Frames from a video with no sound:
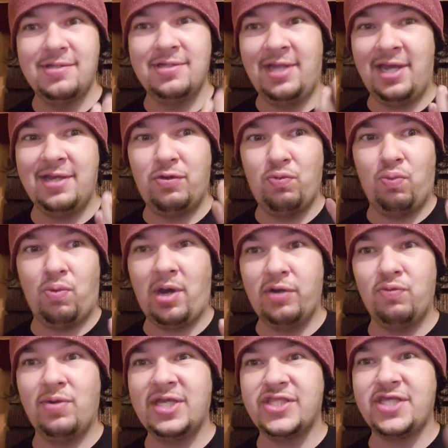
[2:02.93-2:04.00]
like
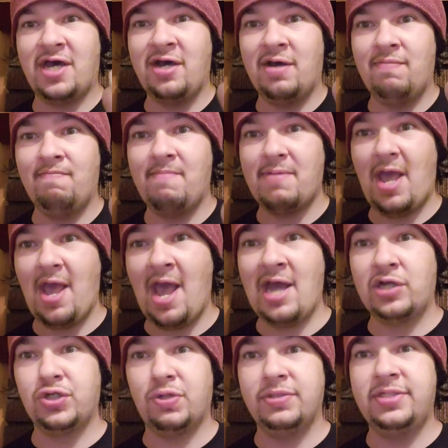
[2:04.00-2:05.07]
one with um
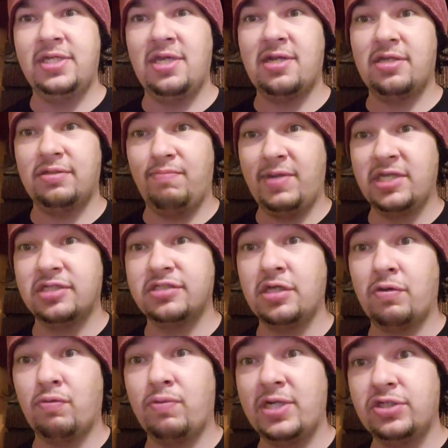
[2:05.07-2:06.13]
actual tea in it because
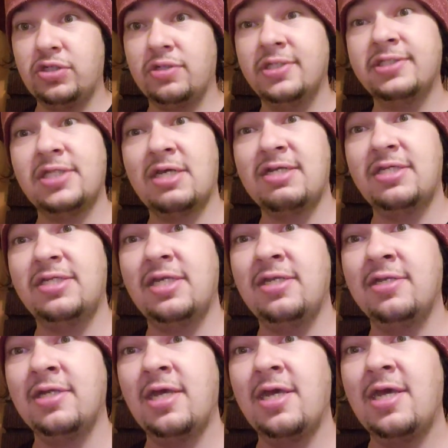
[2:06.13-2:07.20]
the original Sunny
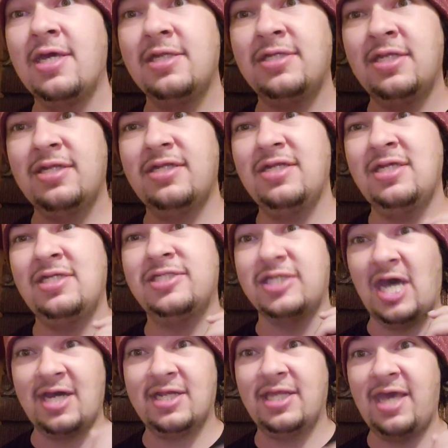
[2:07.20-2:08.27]
Tea didn't
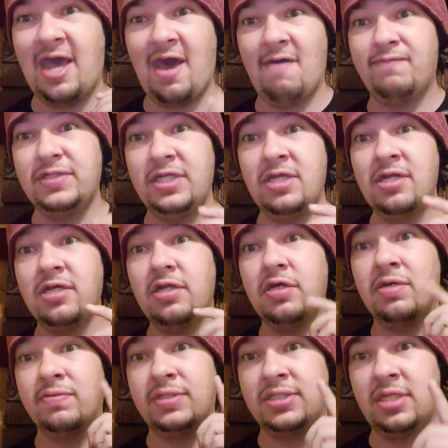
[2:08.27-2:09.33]
exactly have tea in it. It
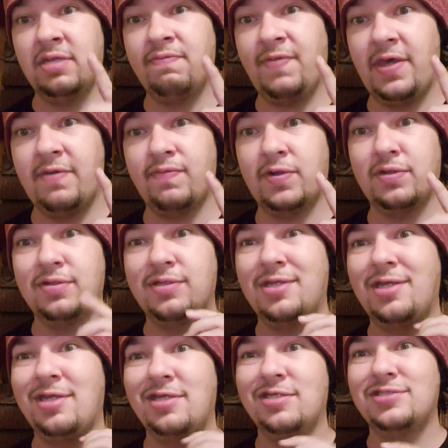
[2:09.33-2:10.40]
was tea flavored.
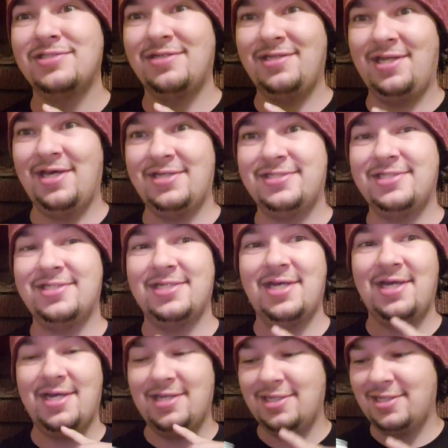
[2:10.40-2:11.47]
So let's
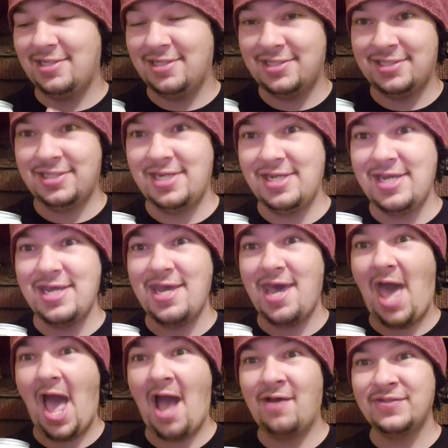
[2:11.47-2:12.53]
see
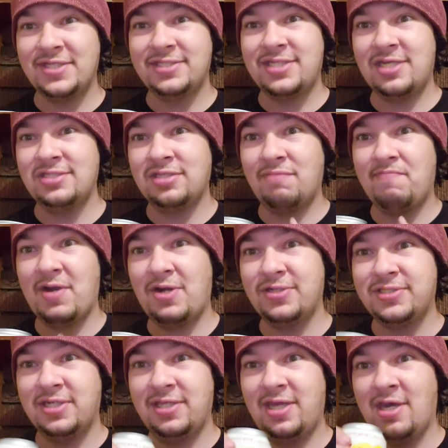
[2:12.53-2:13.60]
how this tastes
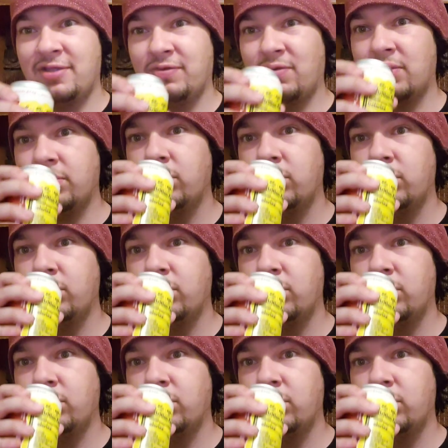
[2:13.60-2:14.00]
compared to the other one.